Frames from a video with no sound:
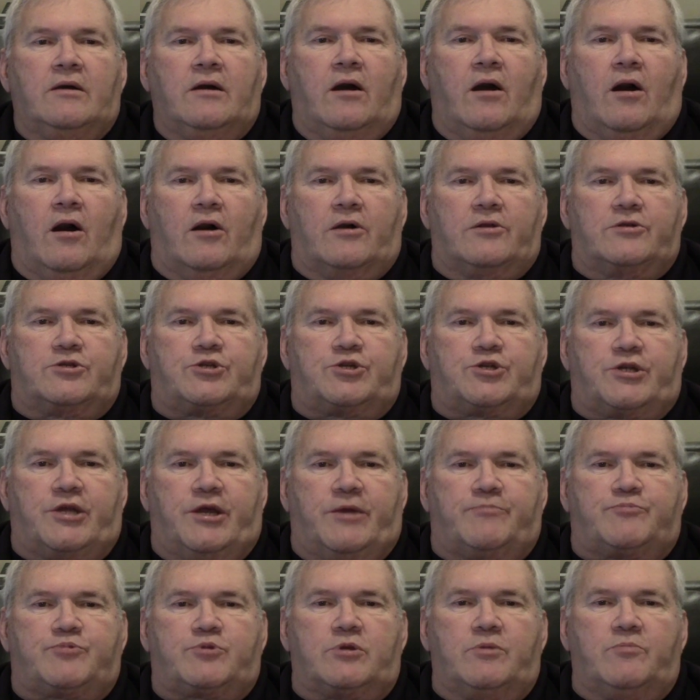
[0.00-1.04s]
On
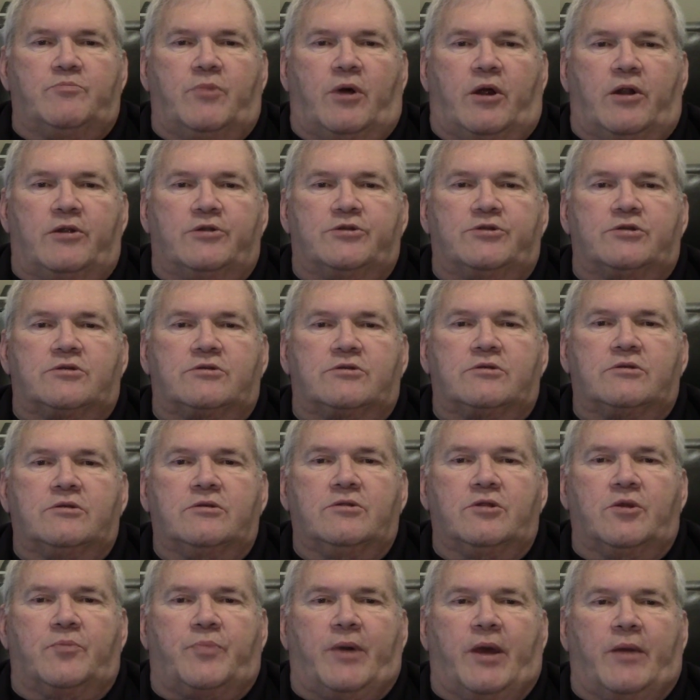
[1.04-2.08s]
ships and barges,
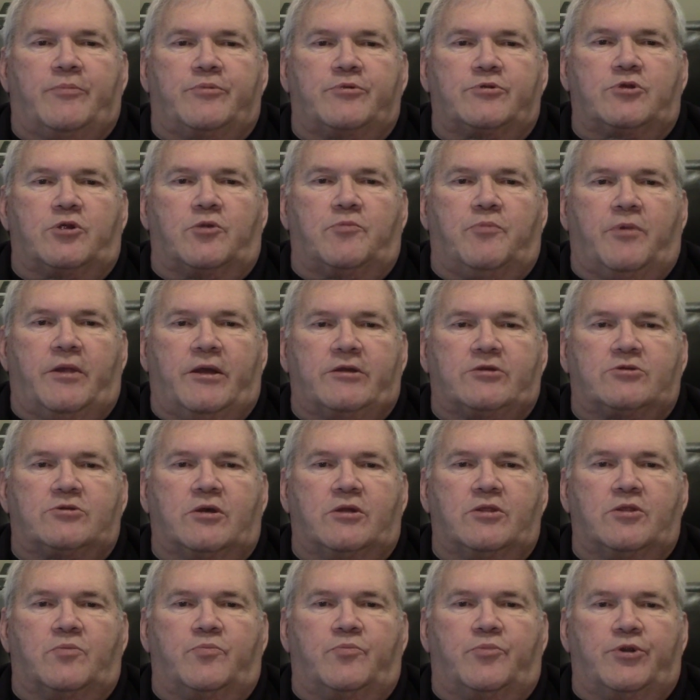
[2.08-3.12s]
the papers are placed
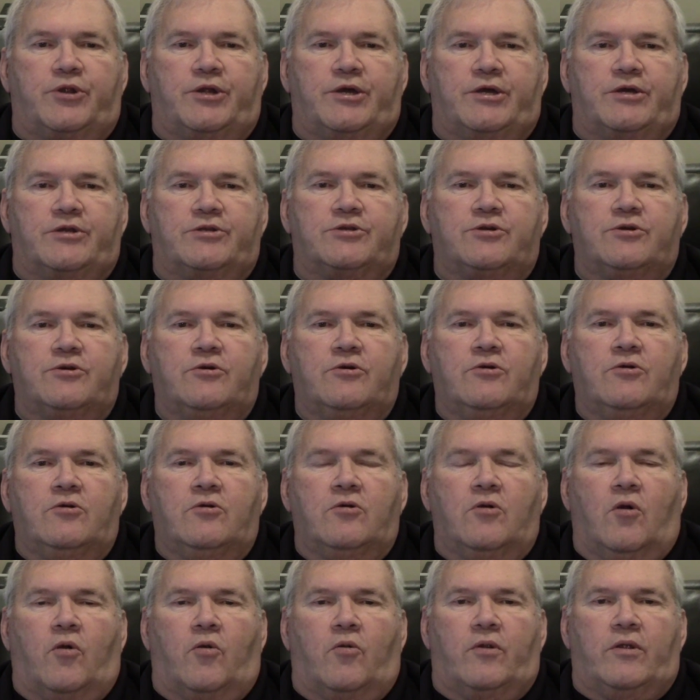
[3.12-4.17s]
on the bridge
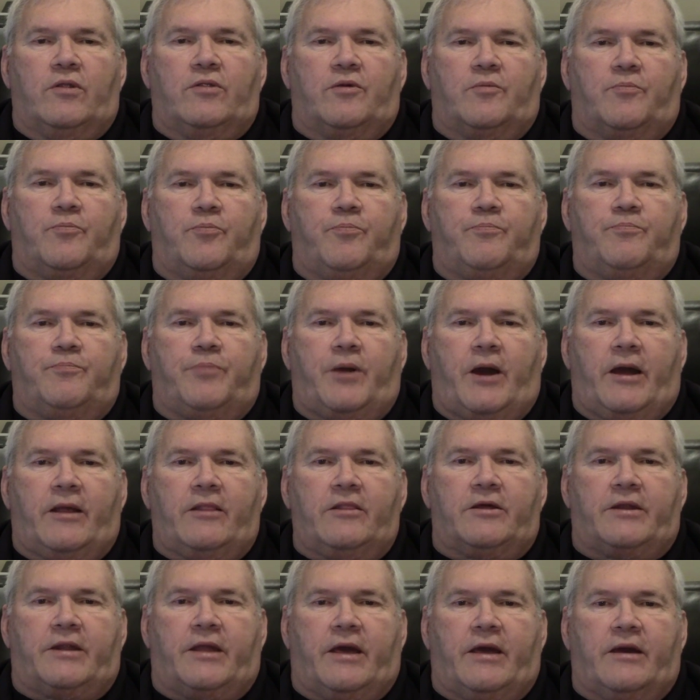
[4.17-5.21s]
or in the
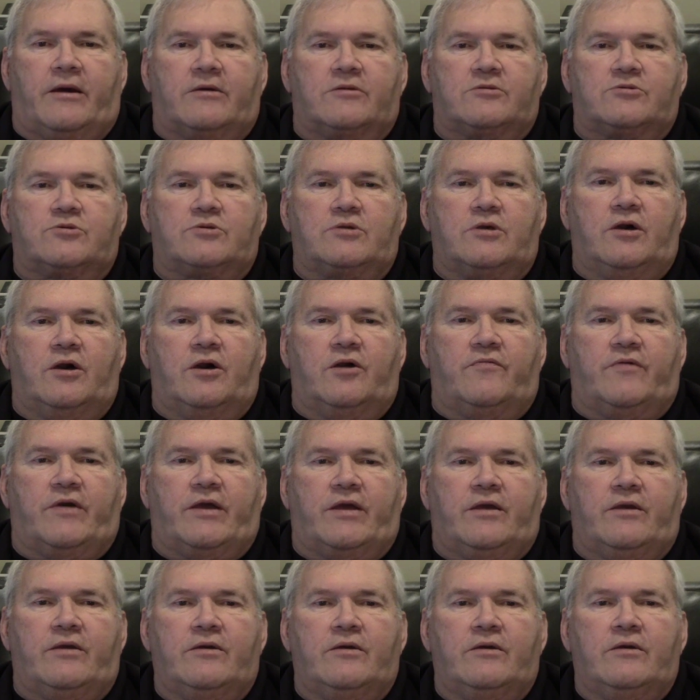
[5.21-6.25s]
pilot house of
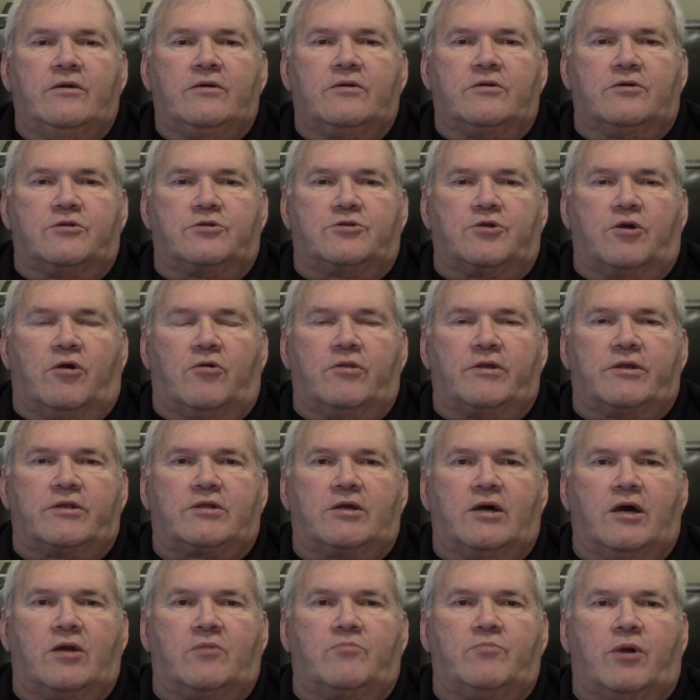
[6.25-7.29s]
a controlling
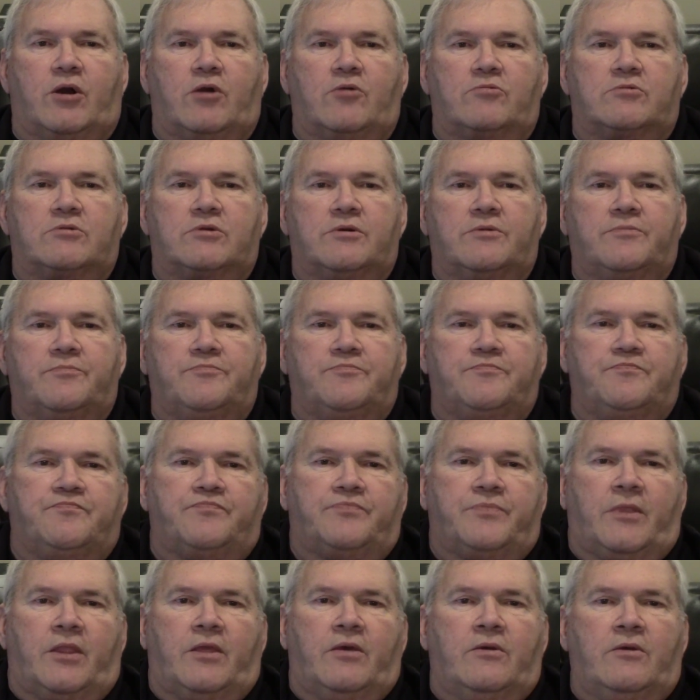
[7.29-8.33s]
tugboat.
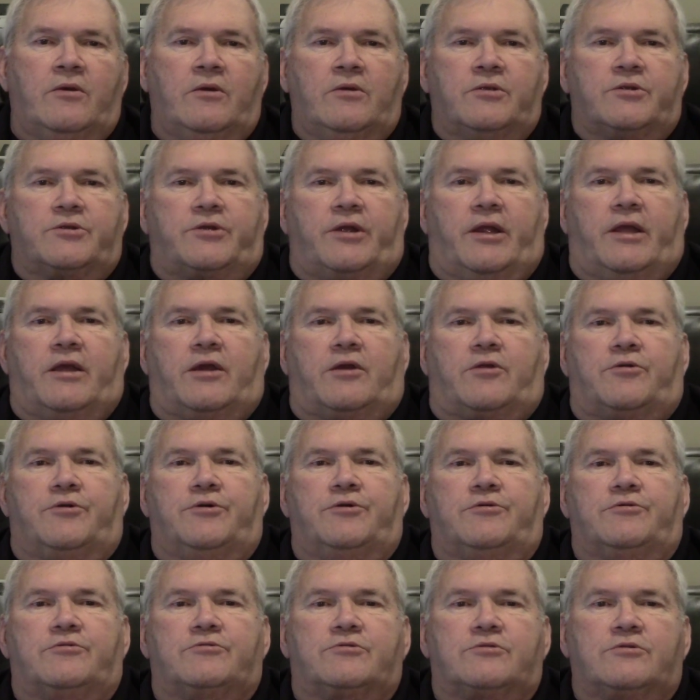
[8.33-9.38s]
Train
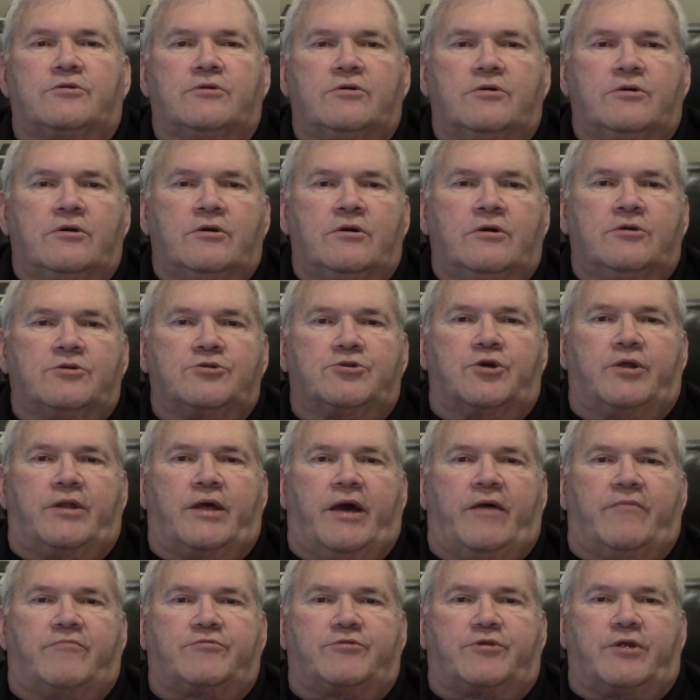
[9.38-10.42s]
crews should
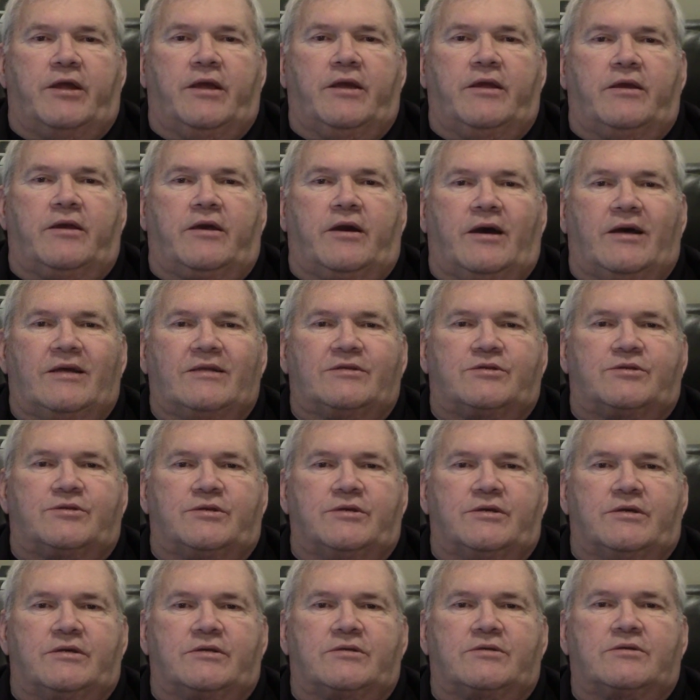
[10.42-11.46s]
have train
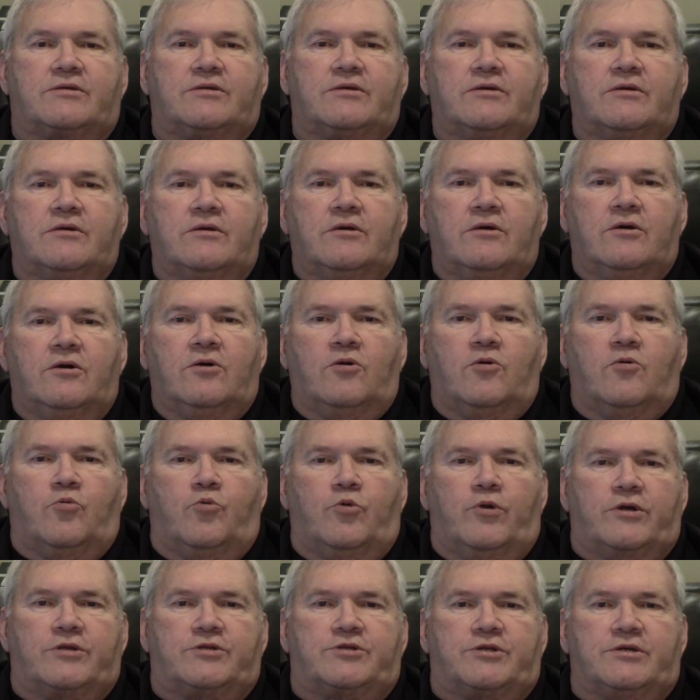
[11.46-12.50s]
consist,
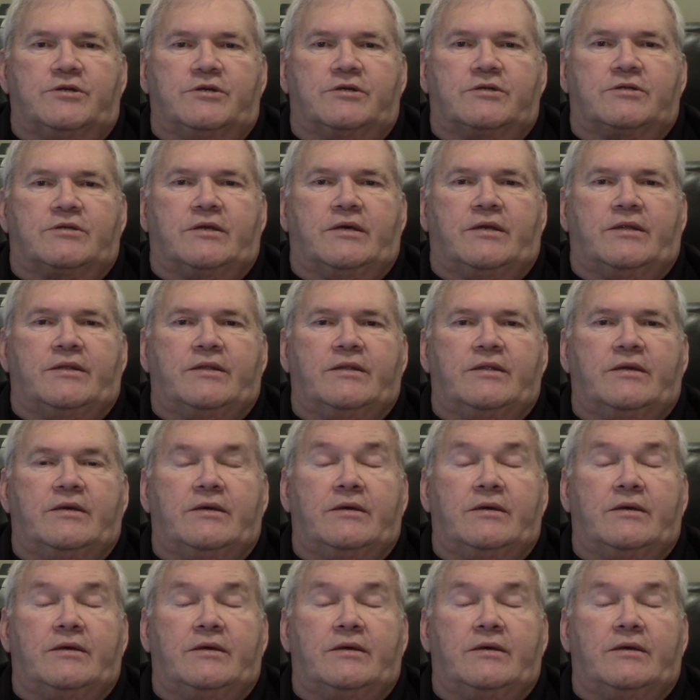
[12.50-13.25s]
which is an